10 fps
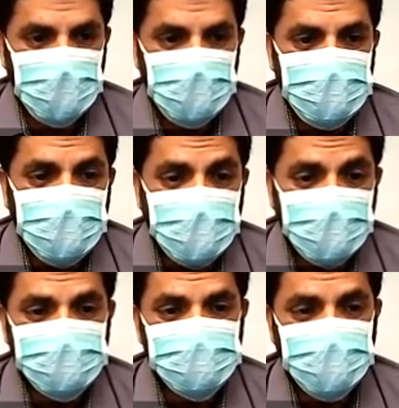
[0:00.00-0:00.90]

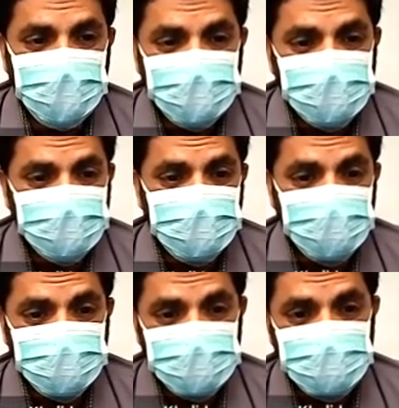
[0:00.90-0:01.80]
Hepatic
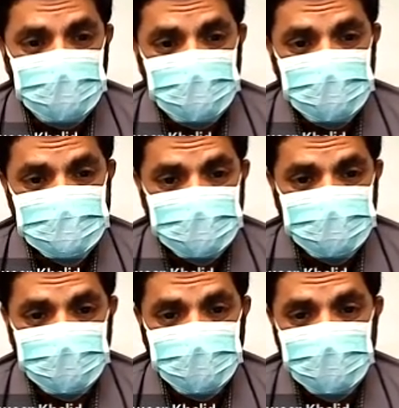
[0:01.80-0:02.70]
encephalopathy is a
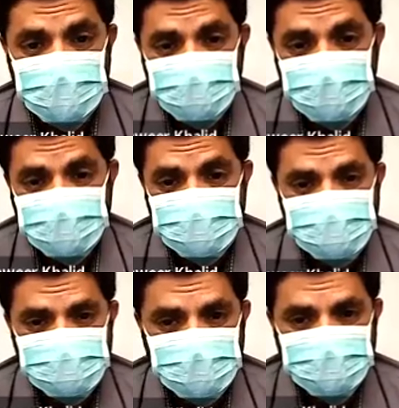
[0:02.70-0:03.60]
brain dysfunction
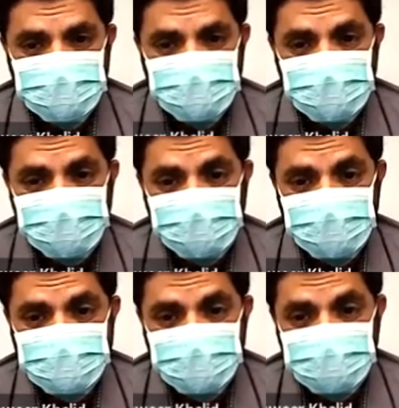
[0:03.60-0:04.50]
caused by the liver
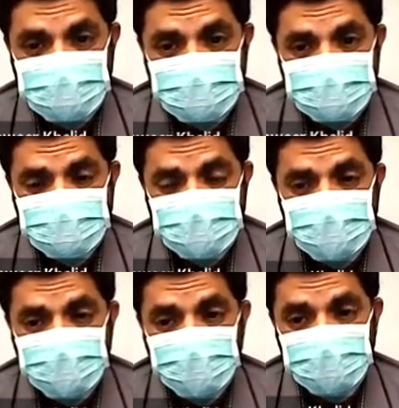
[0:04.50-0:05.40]
insufficiency
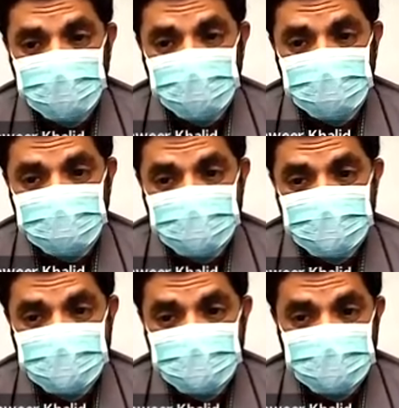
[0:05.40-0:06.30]
or the portal
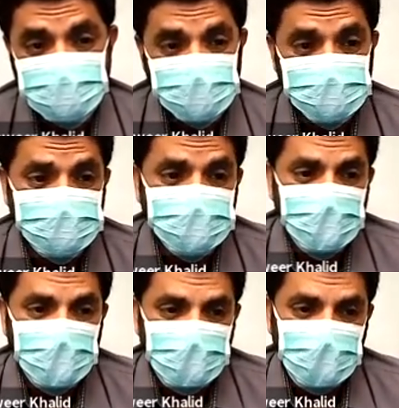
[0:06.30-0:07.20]
systemic shunt.
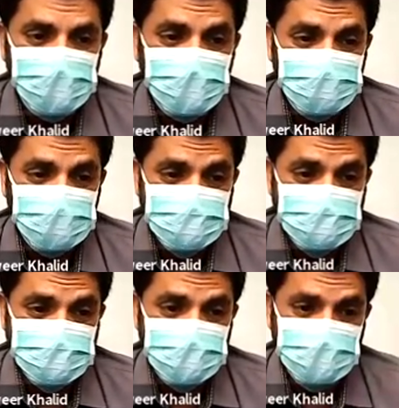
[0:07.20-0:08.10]
It manifests
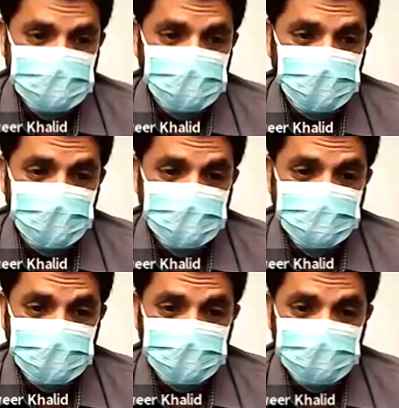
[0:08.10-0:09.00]
as a wide
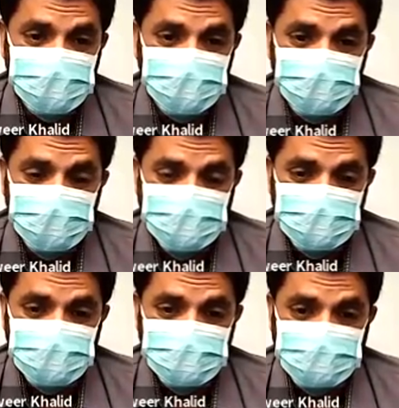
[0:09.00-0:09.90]
spectrum of neurological
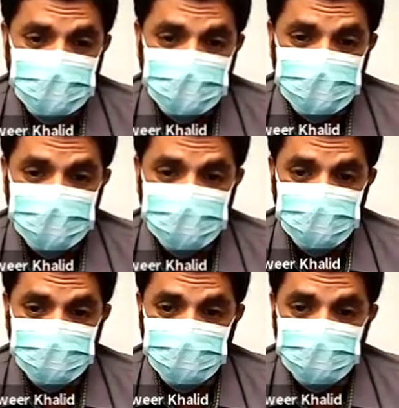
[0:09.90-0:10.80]
or psychiatric
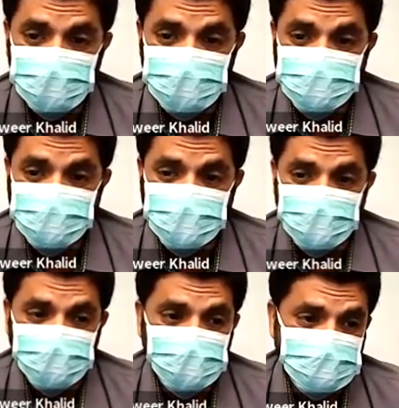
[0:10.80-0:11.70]
abnormalities ranging
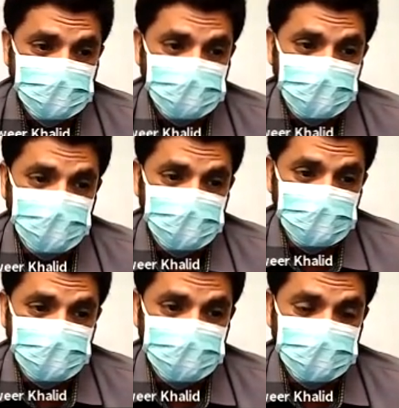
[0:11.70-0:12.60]
from subclinical
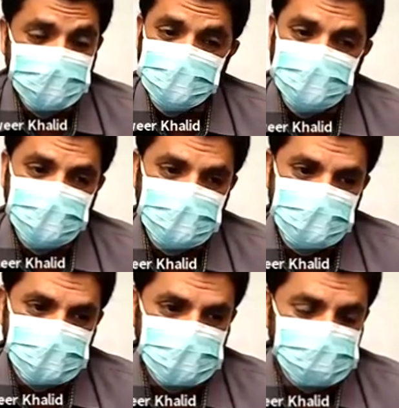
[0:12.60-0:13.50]
alteration to
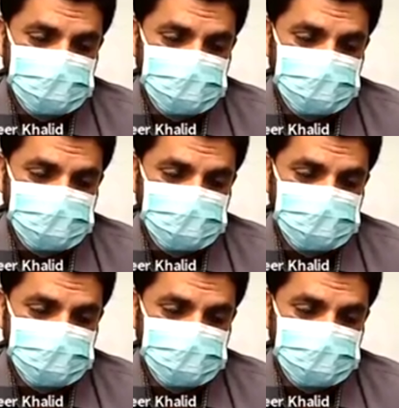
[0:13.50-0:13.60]
coma.